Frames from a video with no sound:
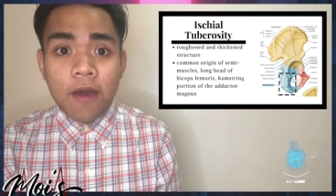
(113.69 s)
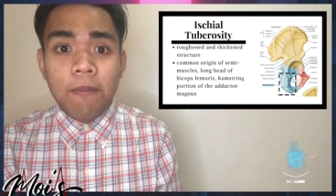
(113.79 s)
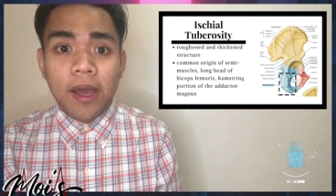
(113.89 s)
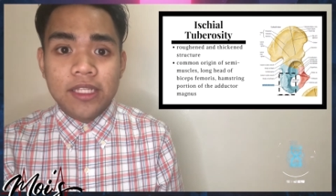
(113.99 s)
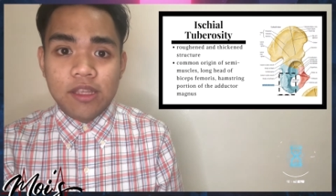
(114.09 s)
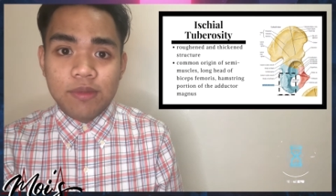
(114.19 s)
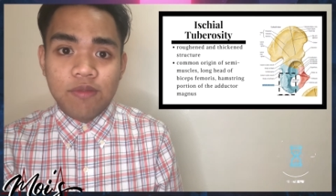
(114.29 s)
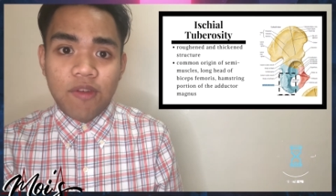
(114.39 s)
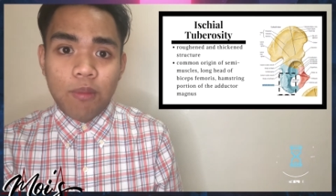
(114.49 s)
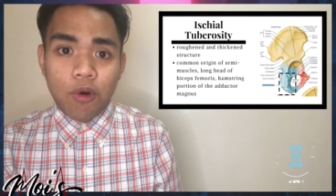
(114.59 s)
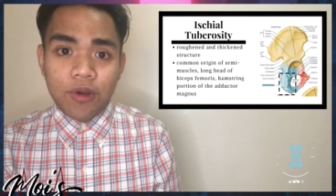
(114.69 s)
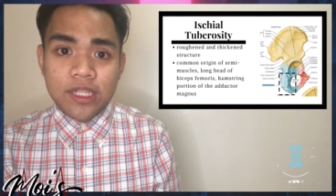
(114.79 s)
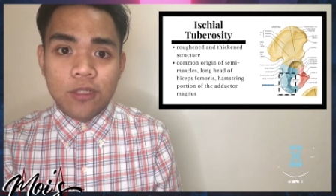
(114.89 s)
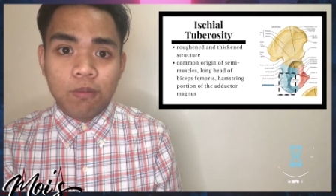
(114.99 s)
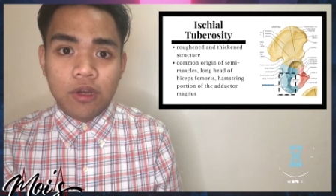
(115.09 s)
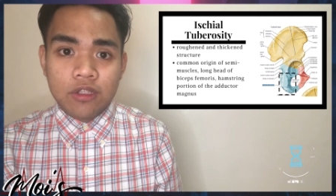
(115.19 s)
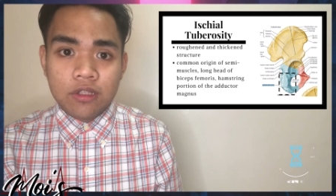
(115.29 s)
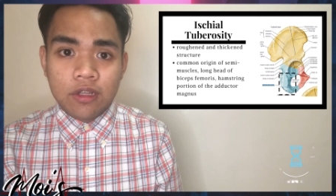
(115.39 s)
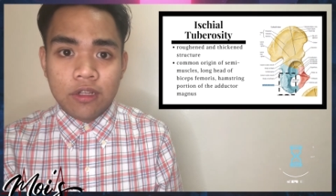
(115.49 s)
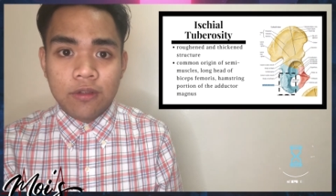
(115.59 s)
biceps femoris
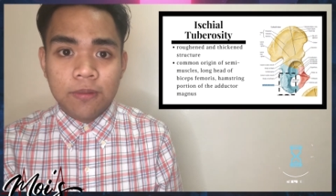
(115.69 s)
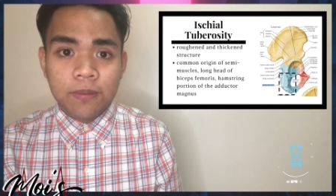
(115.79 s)
muscle.